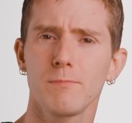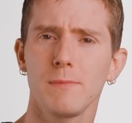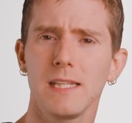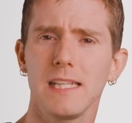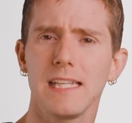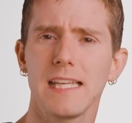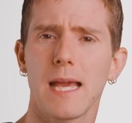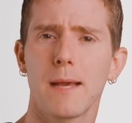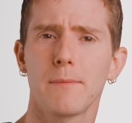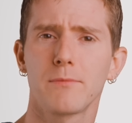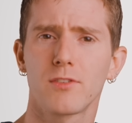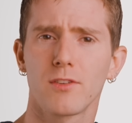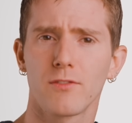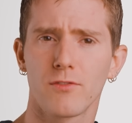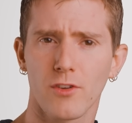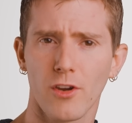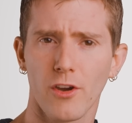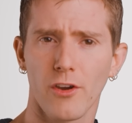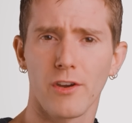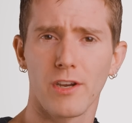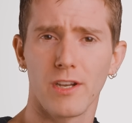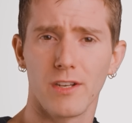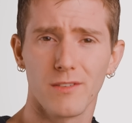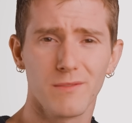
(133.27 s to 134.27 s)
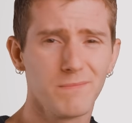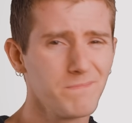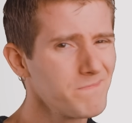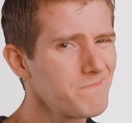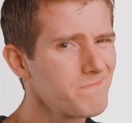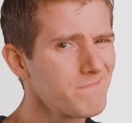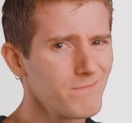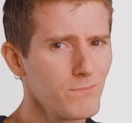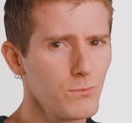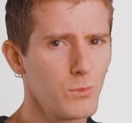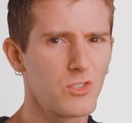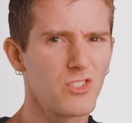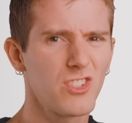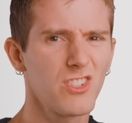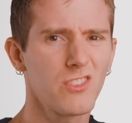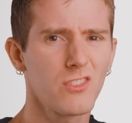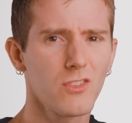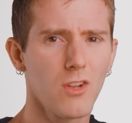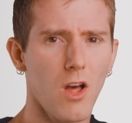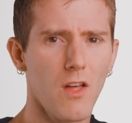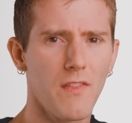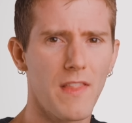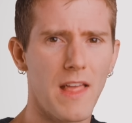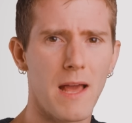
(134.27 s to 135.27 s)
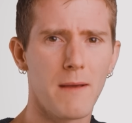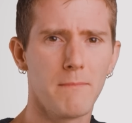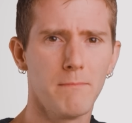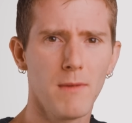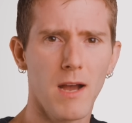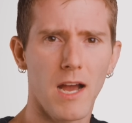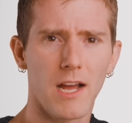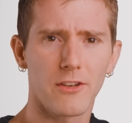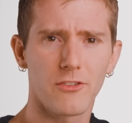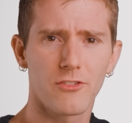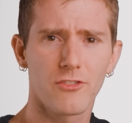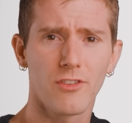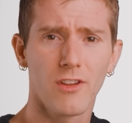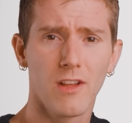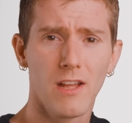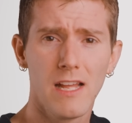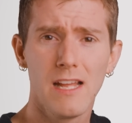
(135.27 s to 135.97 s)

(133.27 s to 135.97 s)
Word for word: milliamps of current, which isn't all that much.